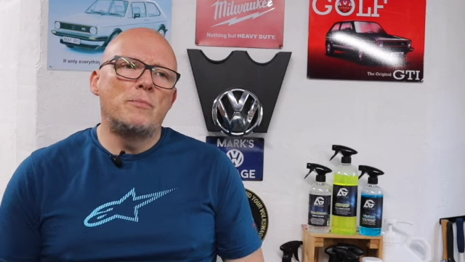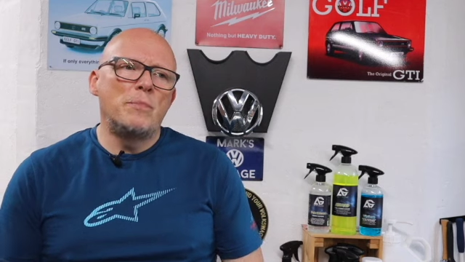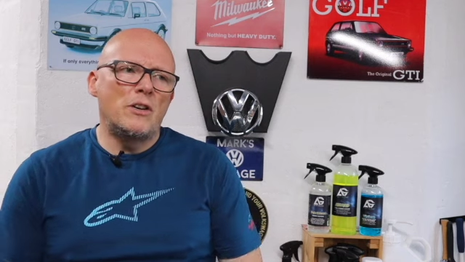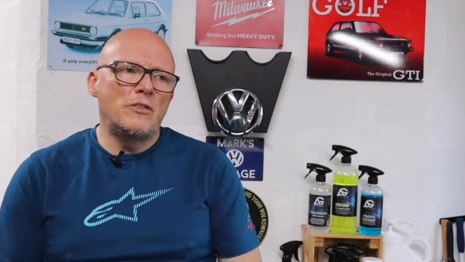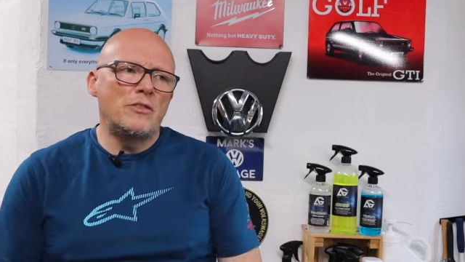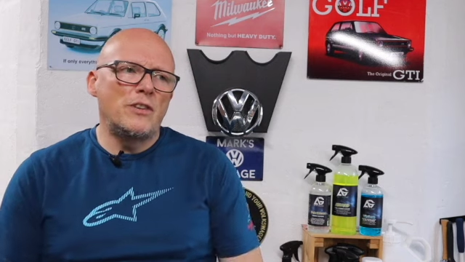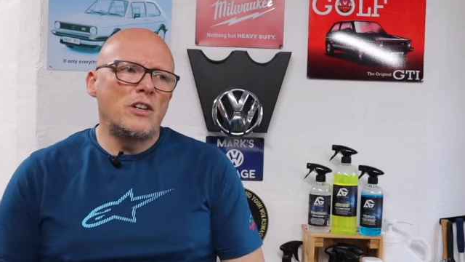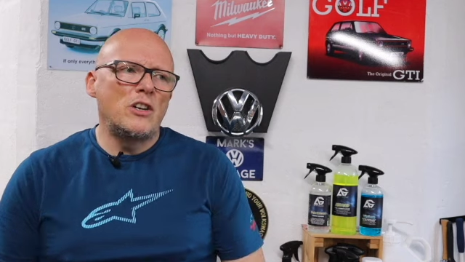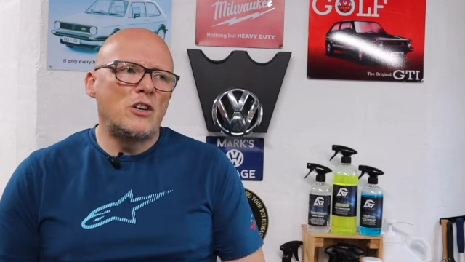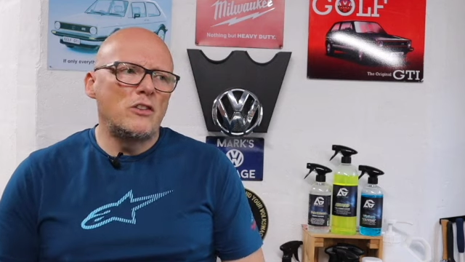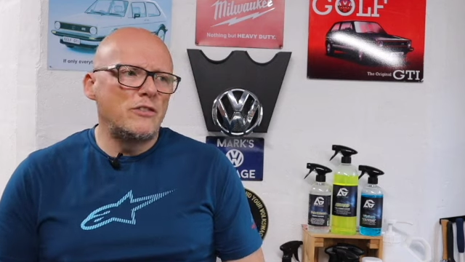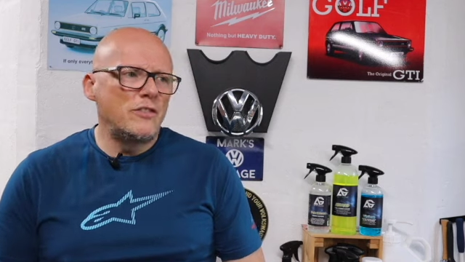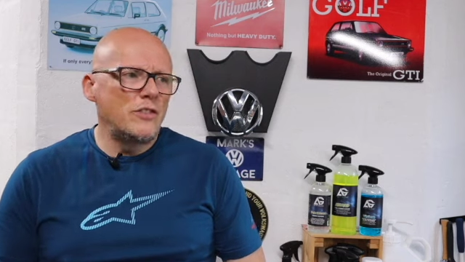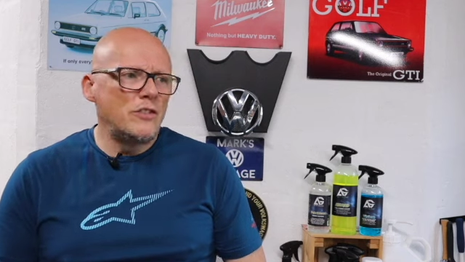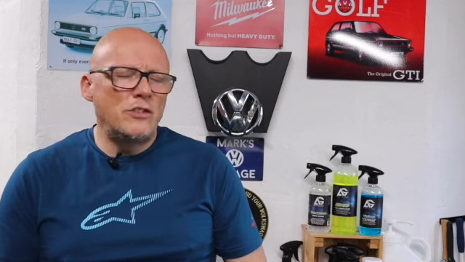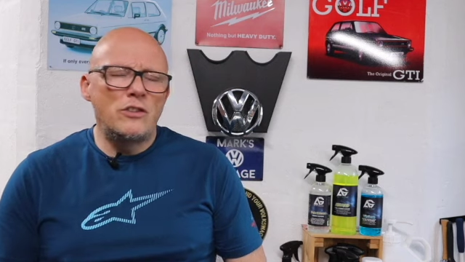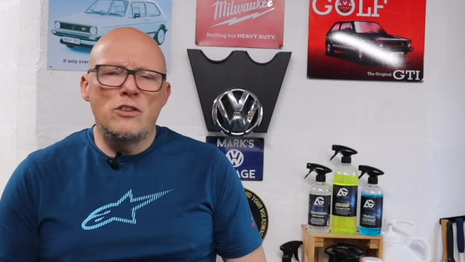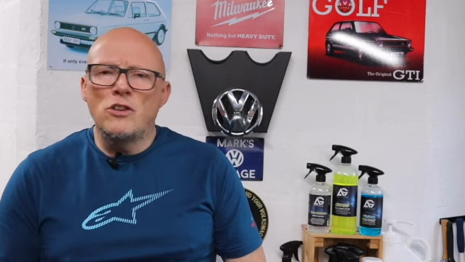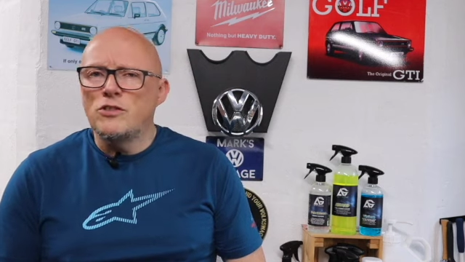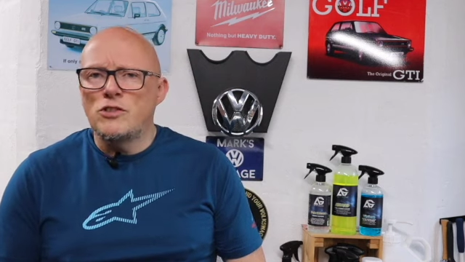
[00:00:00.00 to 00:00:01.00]
buffing off.
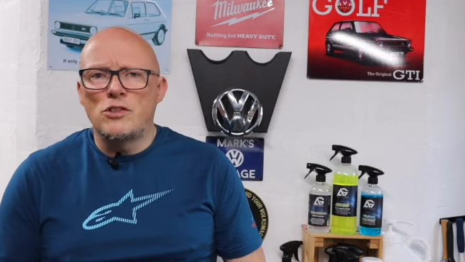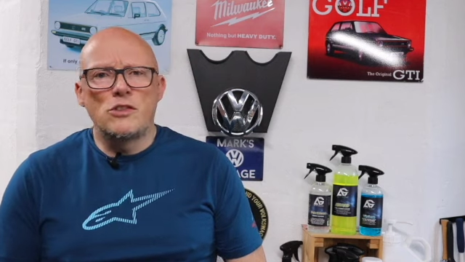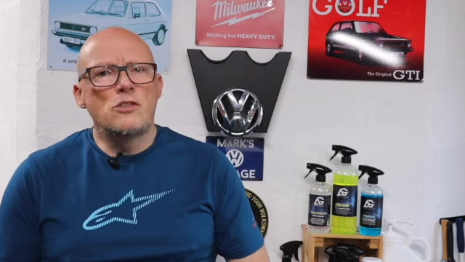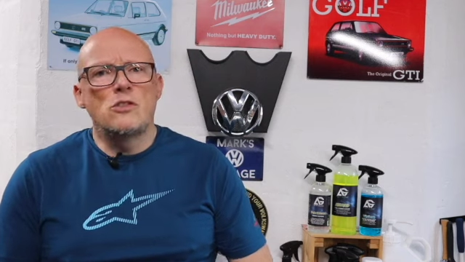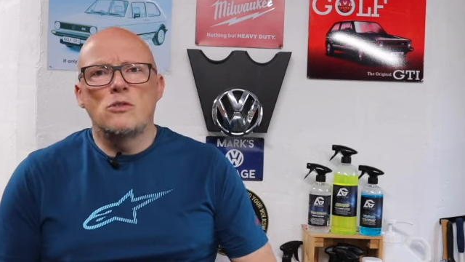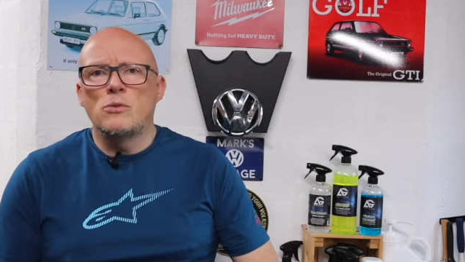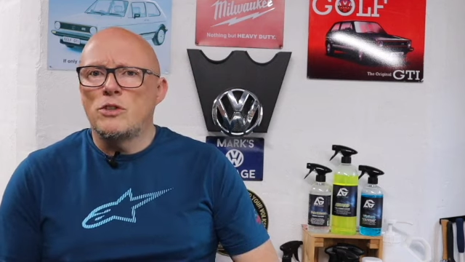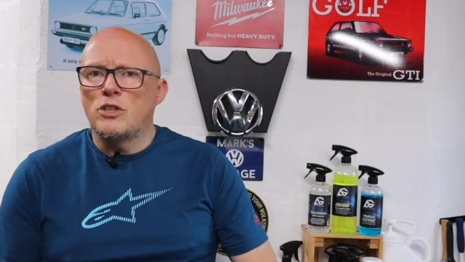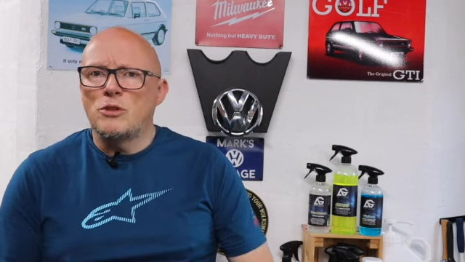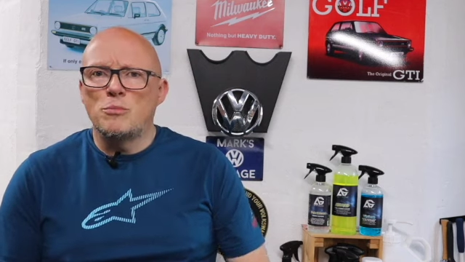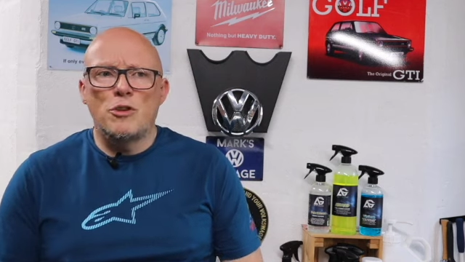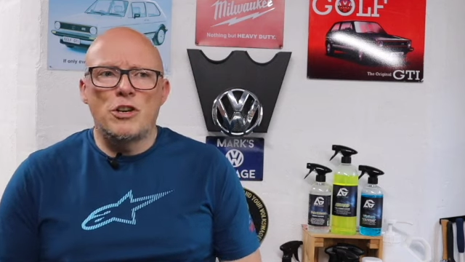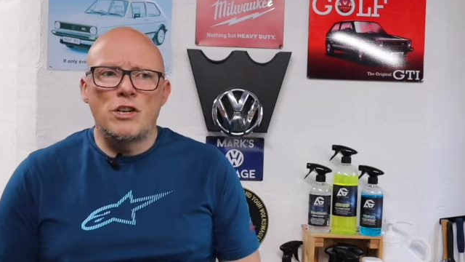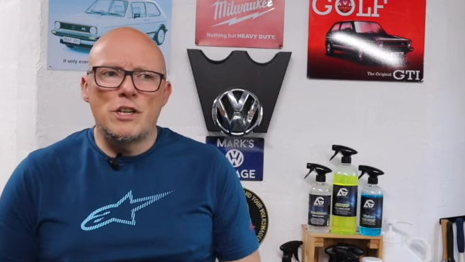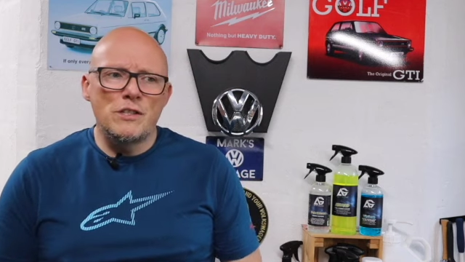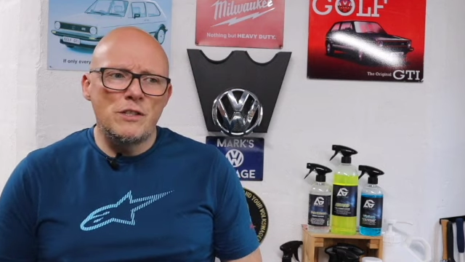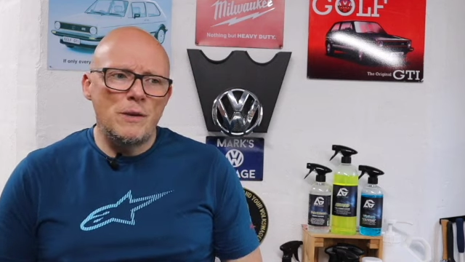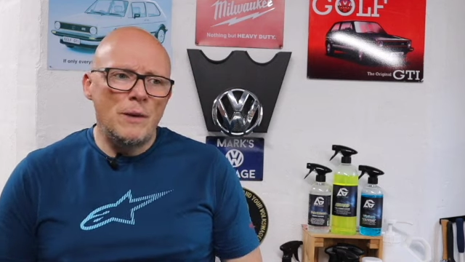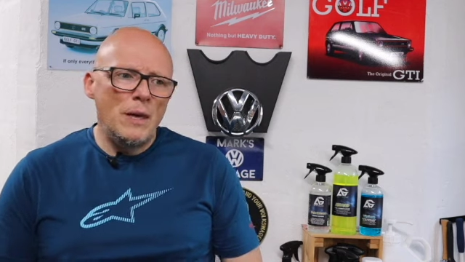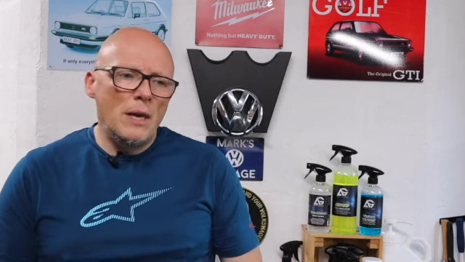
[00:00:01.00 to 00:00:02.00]
Not at all with this
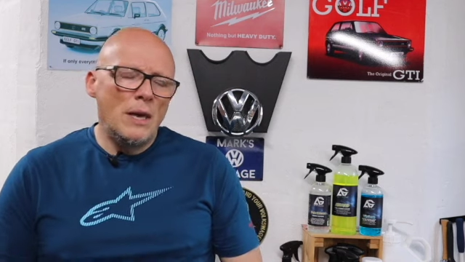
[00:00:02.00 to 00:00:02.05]
product.